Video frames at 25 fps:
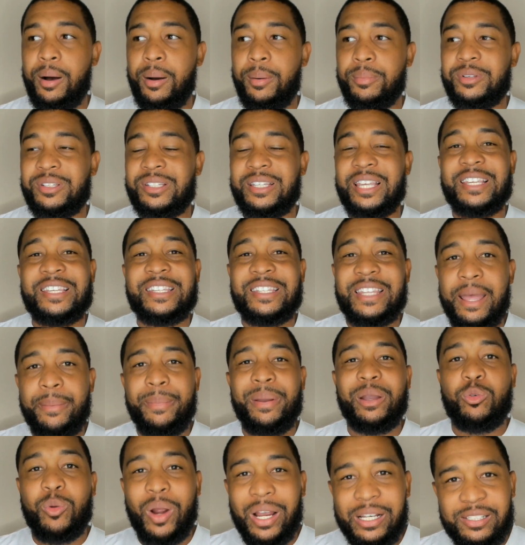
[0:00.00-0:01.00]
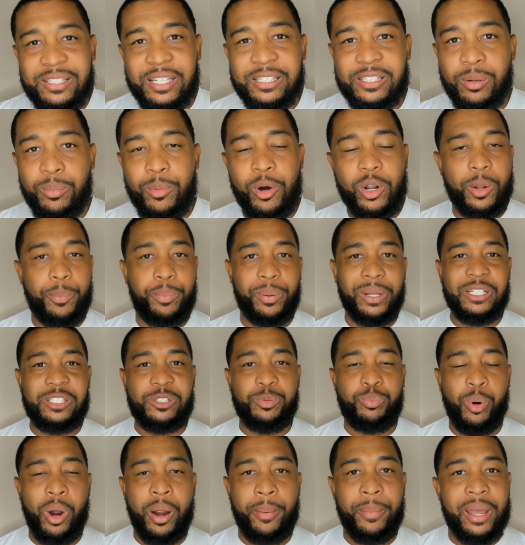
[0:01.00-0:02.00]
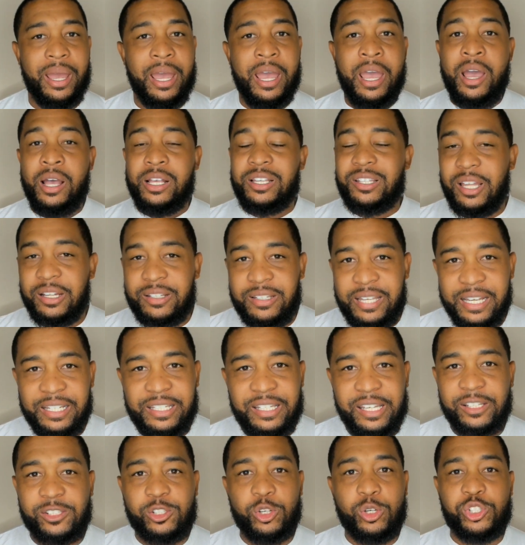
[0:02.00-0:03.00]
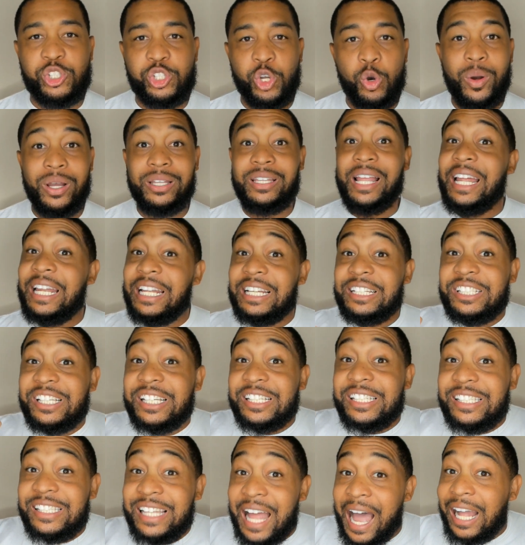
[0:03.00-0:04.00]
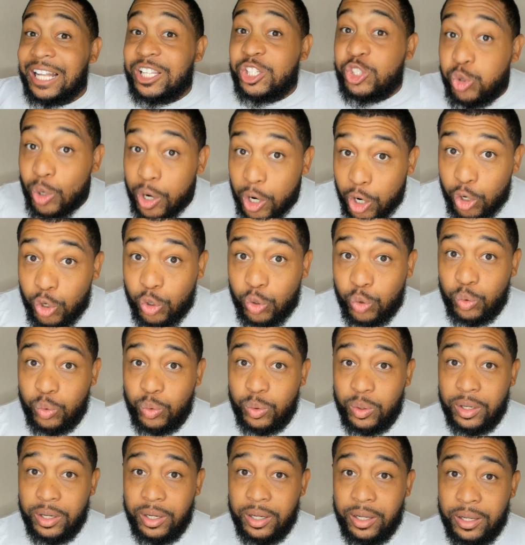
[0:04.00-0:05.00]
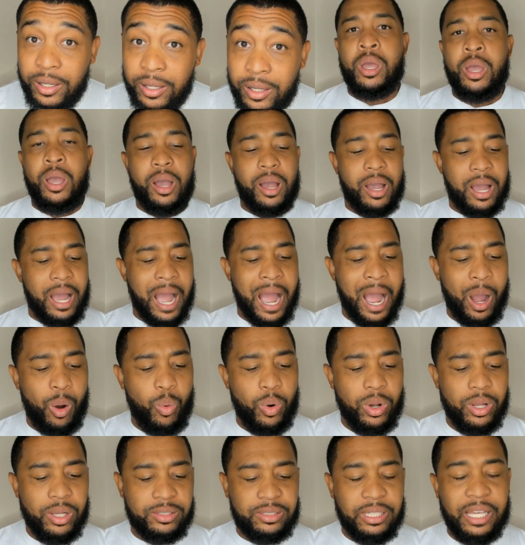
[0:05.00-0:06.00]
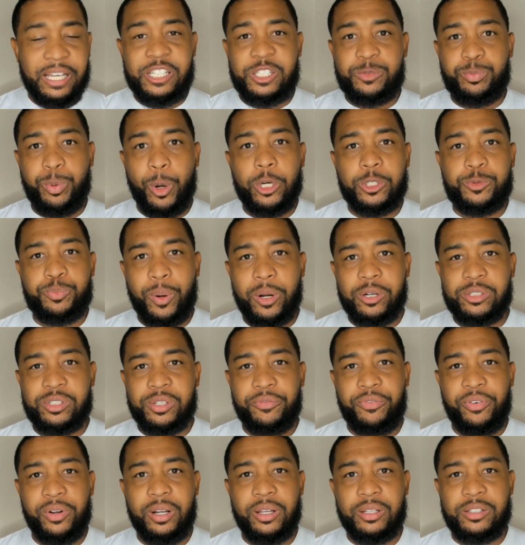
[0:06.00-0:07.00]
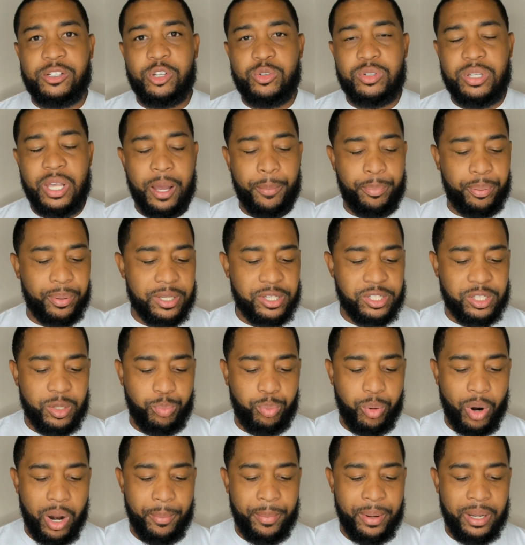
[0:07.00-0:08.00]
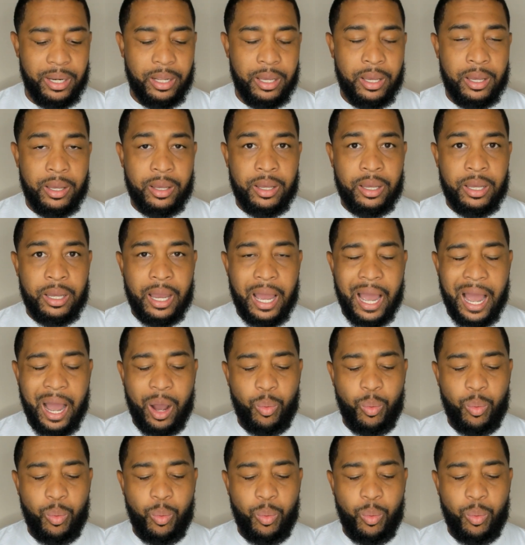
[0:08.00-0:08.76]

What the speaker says: systemic racism on the police department. Statistics are showing that it's just not true. I was a spokesperson for the Tucson Police Department. I